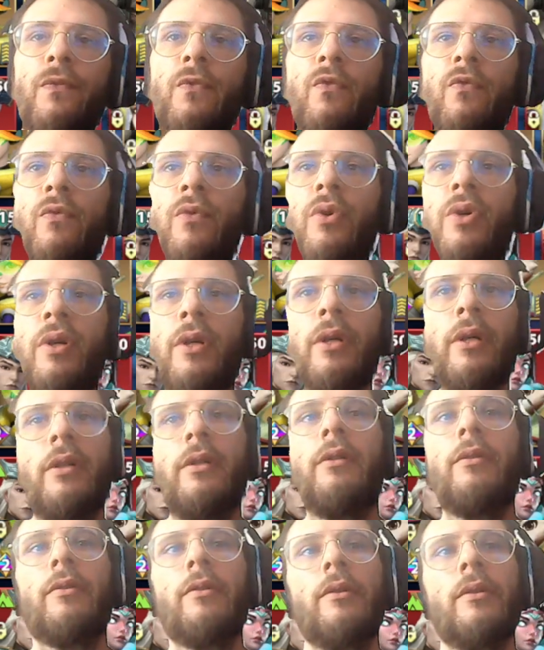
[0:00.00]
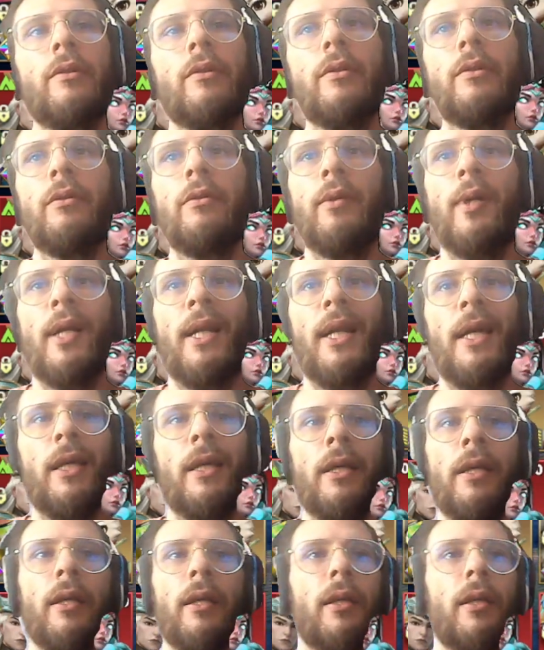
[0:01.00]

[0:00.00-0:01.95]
For her, really,